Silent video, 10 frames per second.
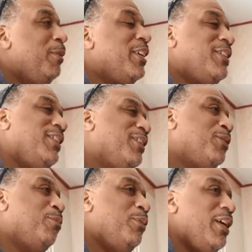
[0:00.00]
because he
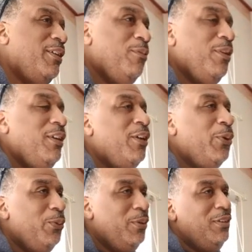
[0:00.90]
doesn't. That you
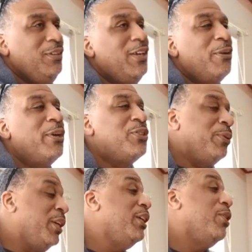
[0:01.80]
know, you got to make
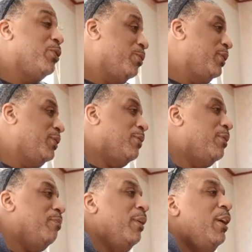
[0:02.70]
sure he knows what he's
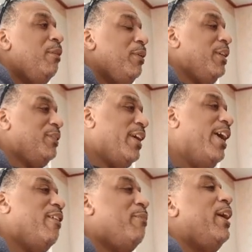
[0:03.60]
doing because
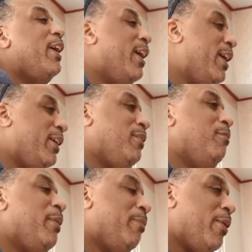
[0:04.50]
I have my guy,
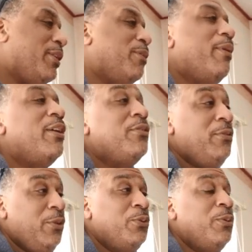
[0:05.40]
my project manager
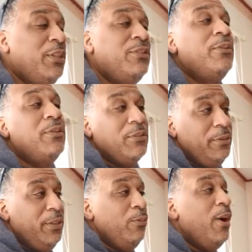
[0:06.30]
knows what he's doing, so
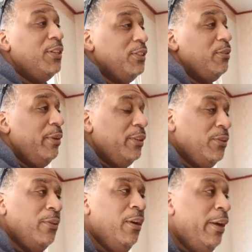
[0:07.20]
he watches and
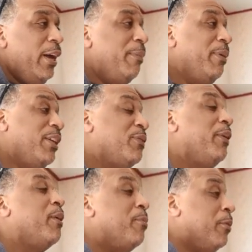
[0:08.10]
makes sure. I mean, it's
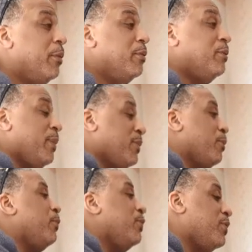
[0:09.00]
very important,
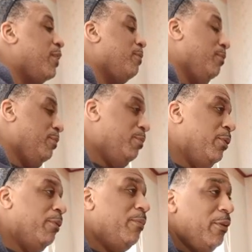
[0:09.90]
especially when you start
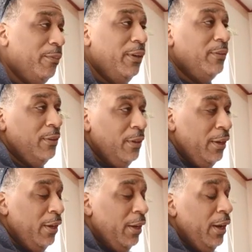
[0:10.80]
pulling permits.
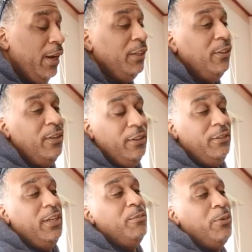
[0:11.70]
Yeah, he does. In,
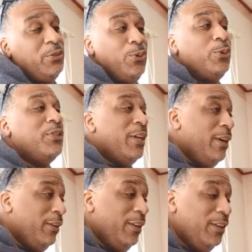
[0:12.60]
in, in Prince George's
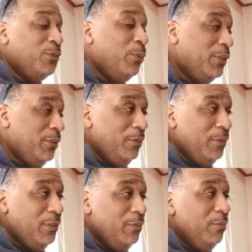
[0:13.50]
County, they just went to
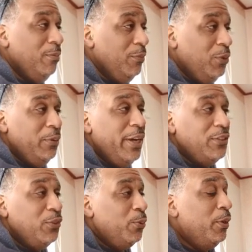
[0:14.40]
the
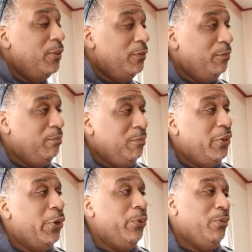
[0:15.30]
2012
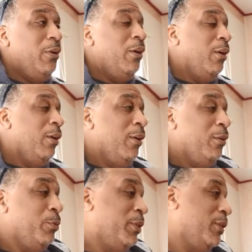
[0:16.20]
code,
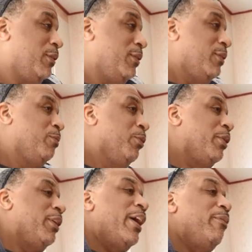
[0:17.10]
which is
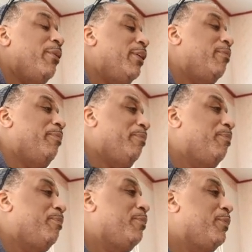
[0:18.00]
really a nightmare.
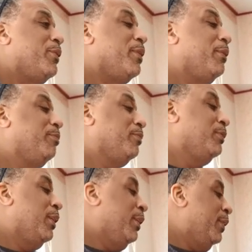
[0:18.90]
So
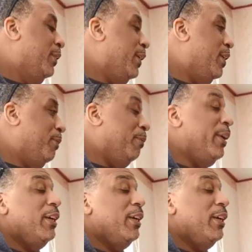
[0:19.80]
um, the